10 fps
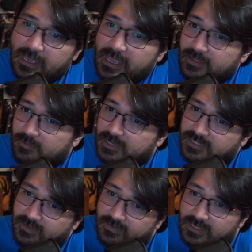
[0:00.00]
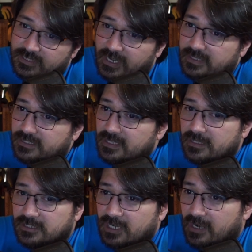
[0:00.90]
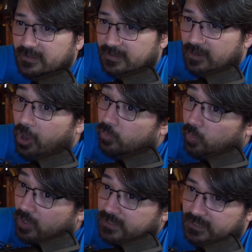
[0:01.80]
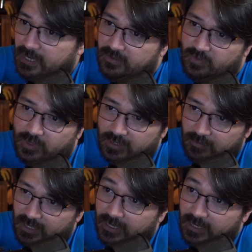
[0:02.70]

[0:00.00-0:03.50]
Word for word: In the midst of this, I could see that Jonathan, on one side of the ring of men,